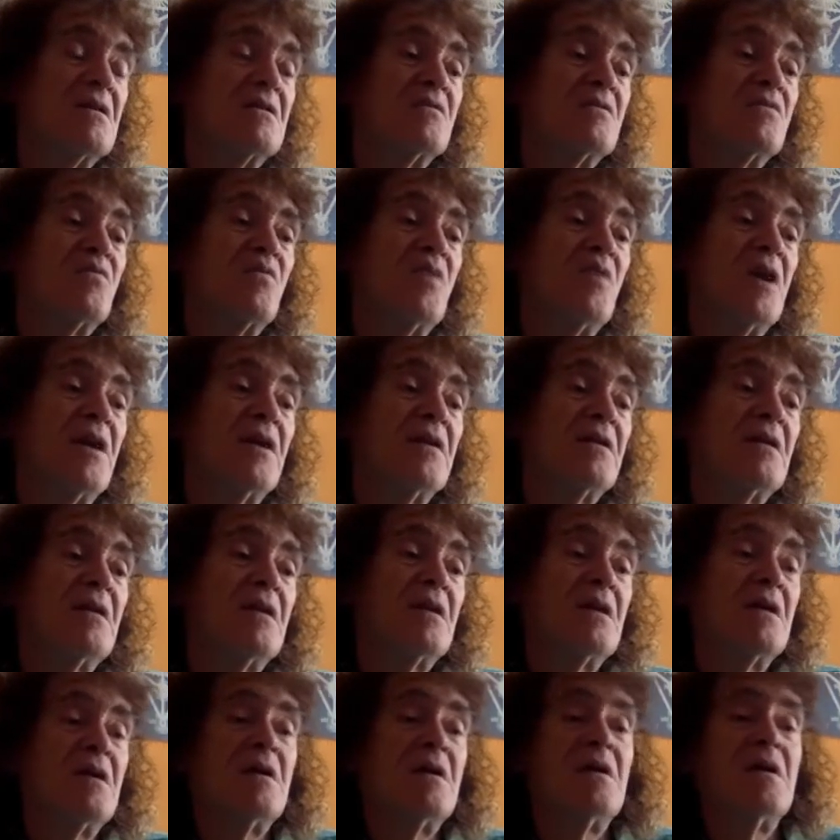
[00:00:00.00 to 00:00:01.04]
is when
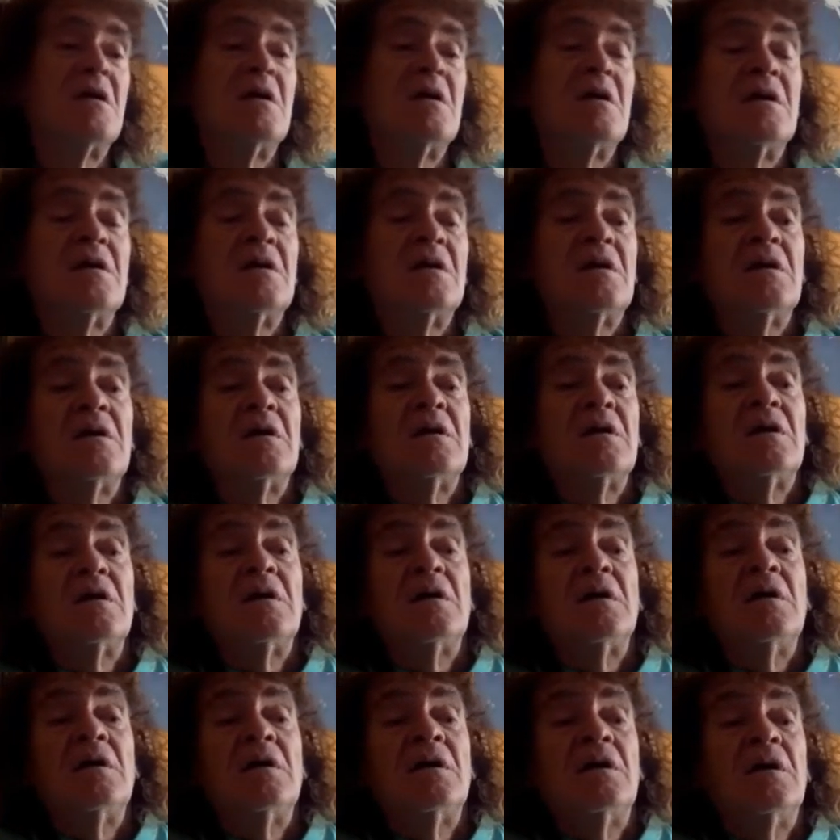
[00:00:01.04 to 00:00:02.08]

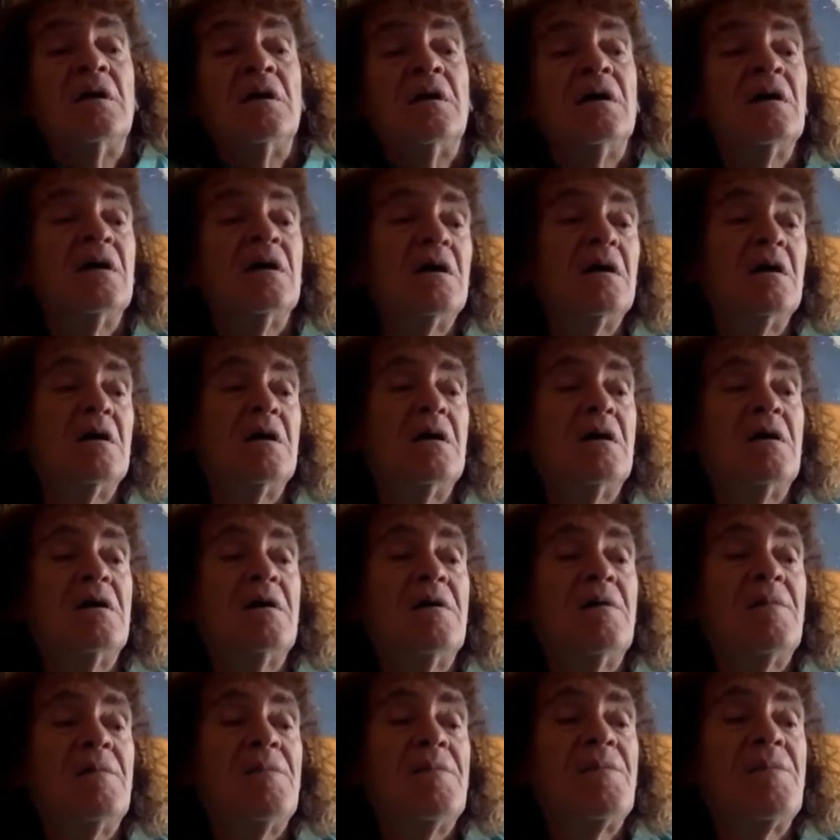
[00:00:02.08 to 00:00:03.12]

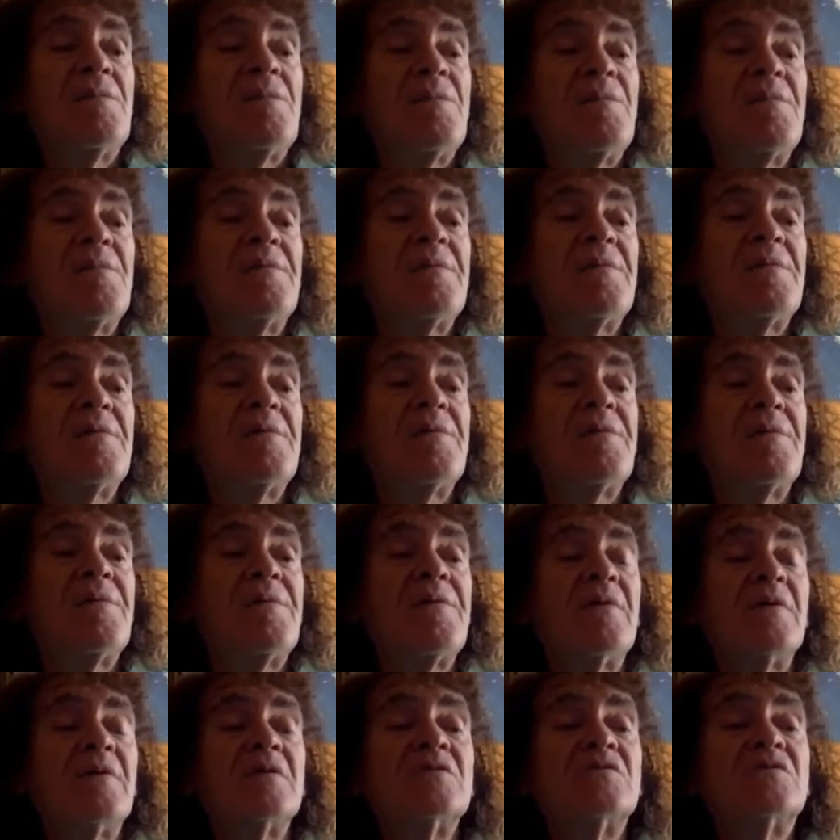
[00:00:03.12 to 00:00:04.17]
the
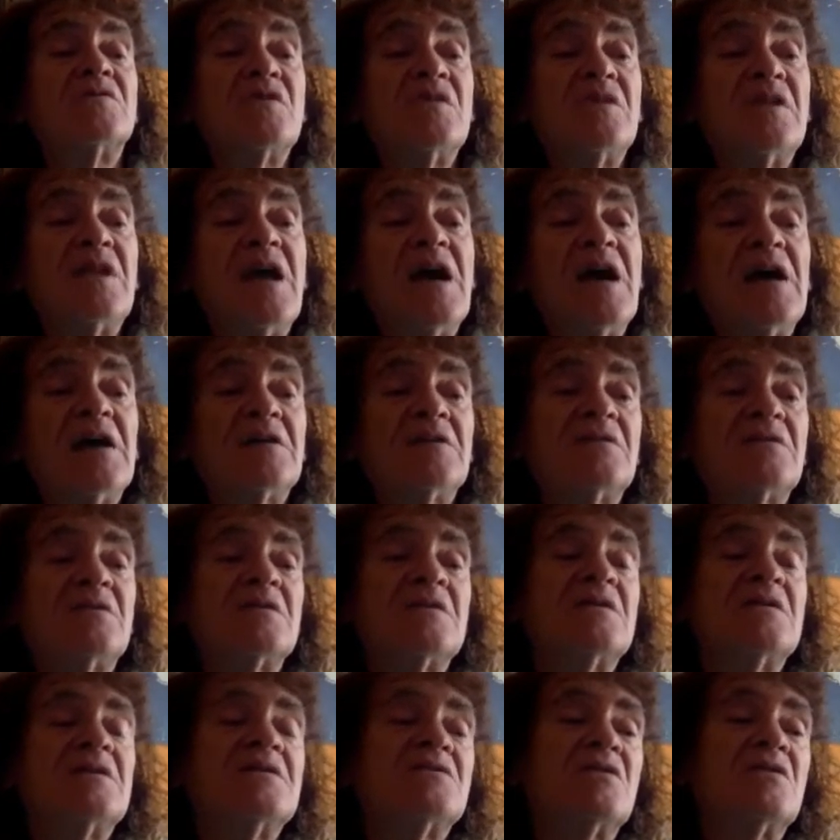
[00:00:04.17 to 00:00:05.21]
light
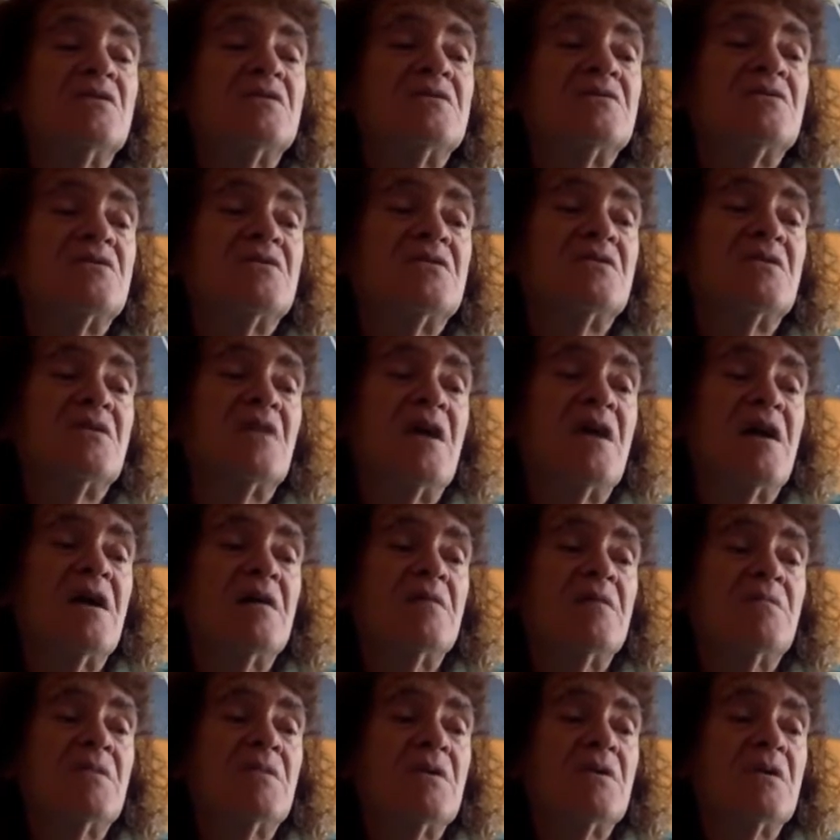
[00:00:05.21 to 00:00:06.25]
is all the
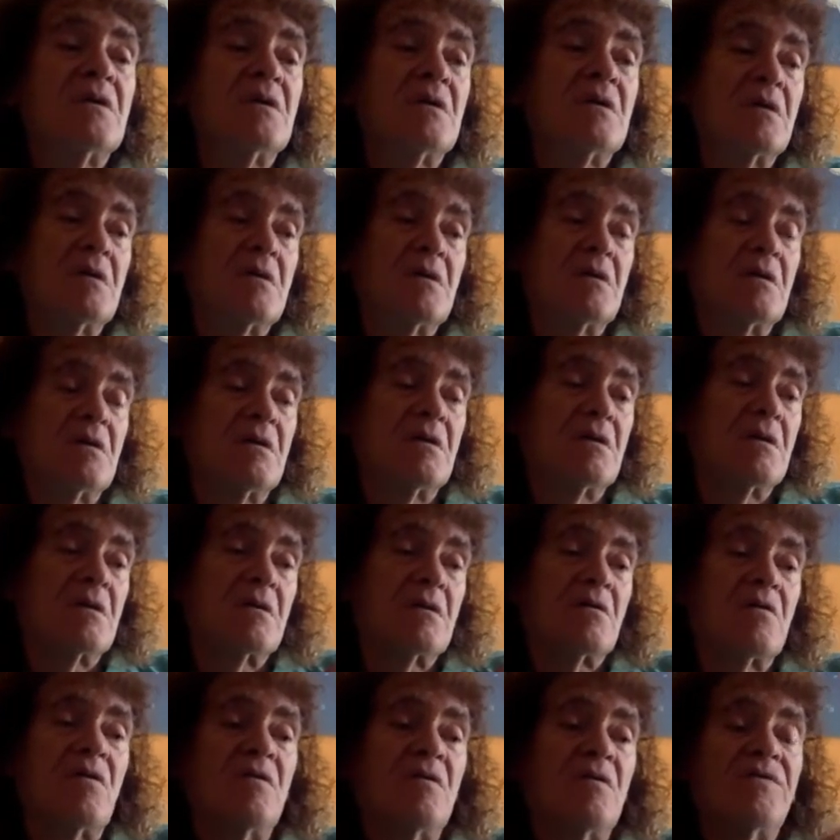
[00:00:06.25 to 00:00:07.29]
time
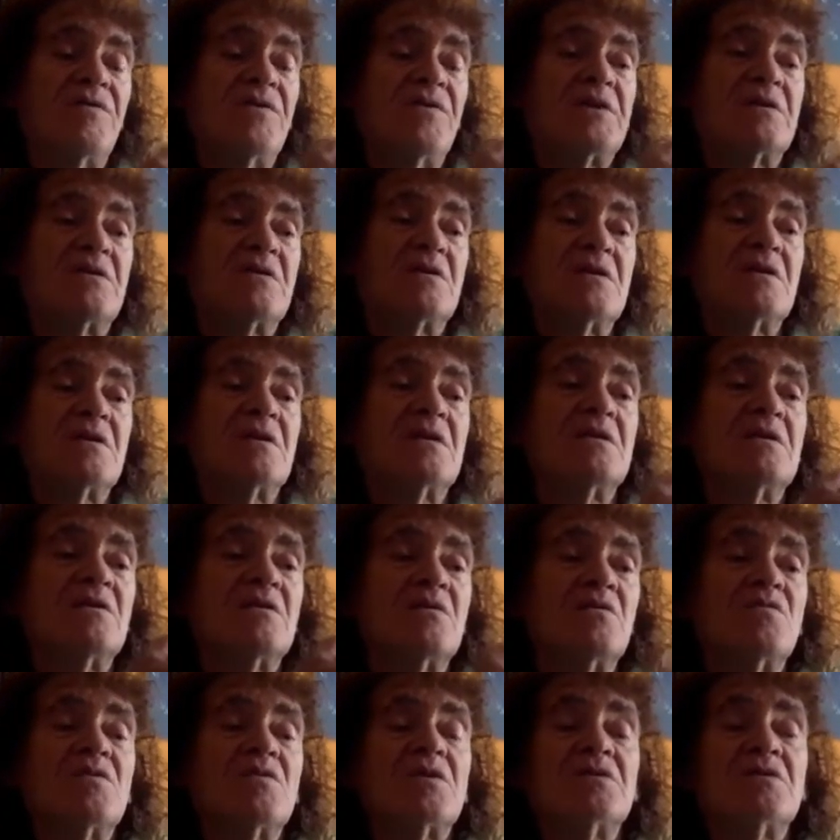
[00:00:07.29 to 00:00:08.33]

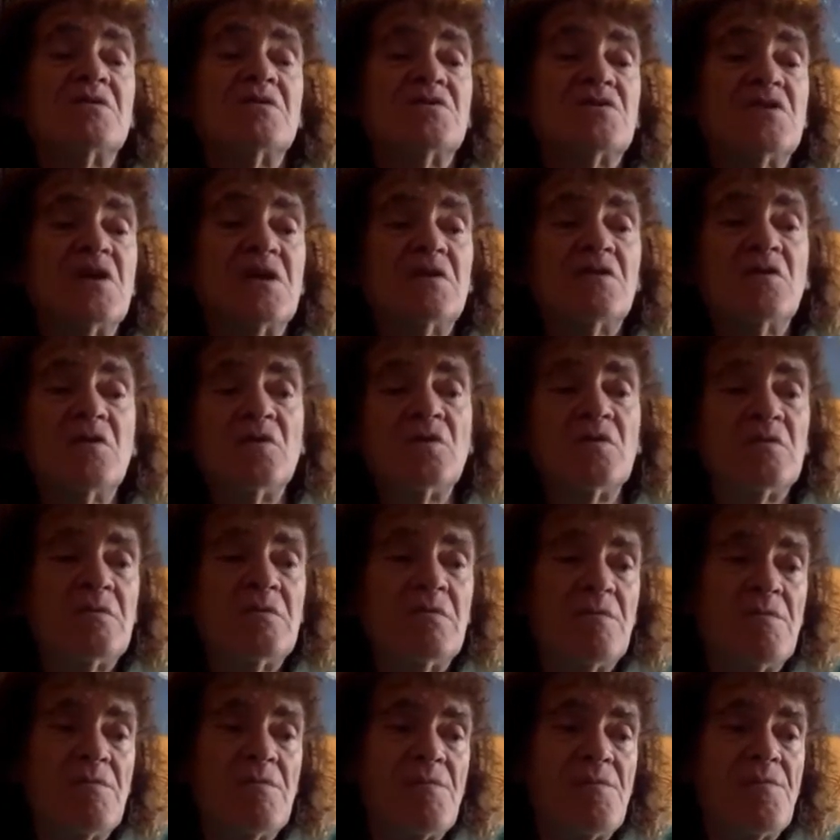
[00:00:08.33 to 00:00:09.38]
conflicted with the shadow.
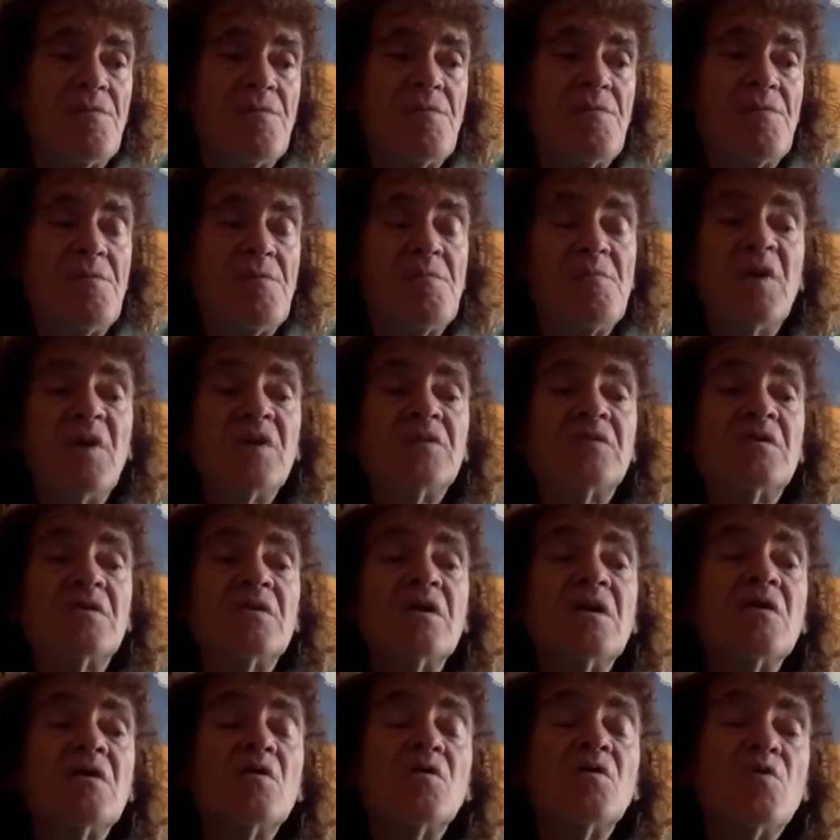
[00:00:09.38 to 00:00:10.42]
But
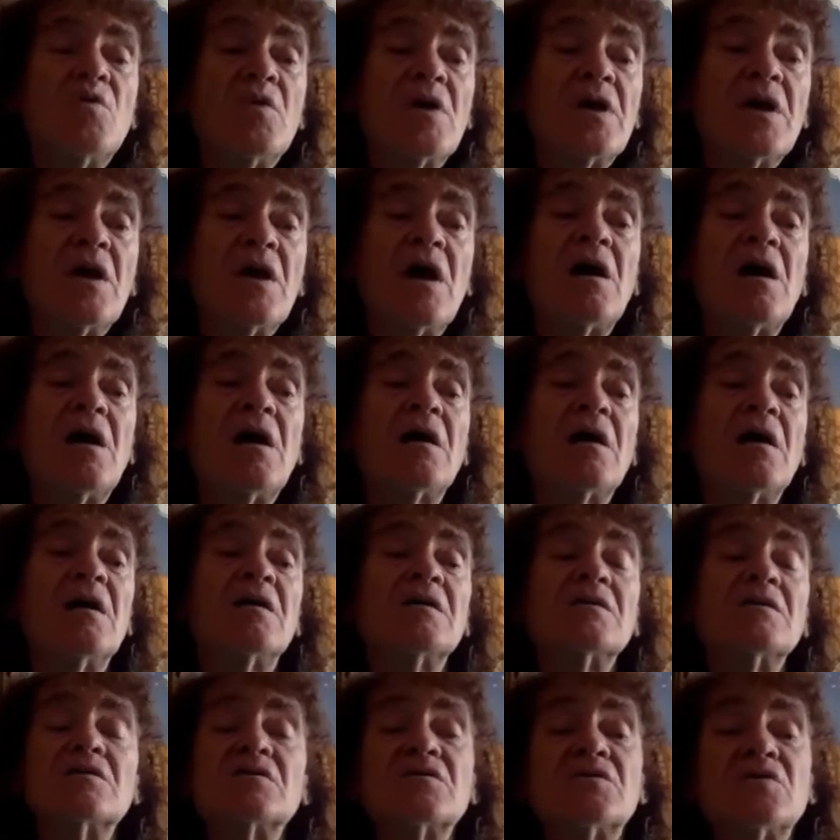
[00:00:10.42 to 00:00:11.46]
we are
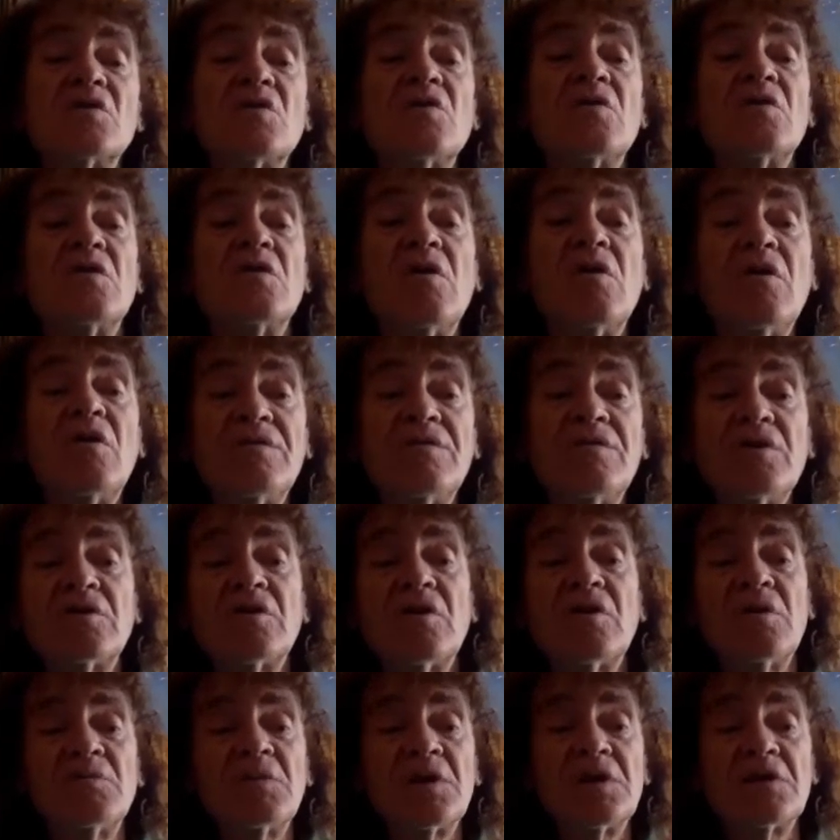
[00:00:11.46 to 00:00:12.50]
so
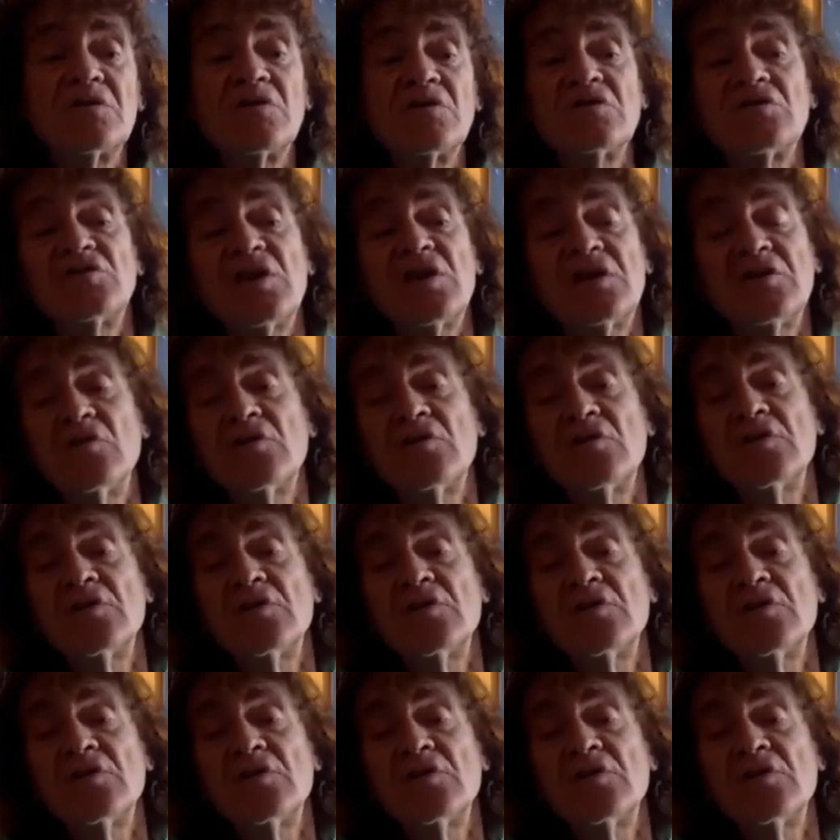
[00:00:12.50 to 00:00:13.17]
overcoming the shadow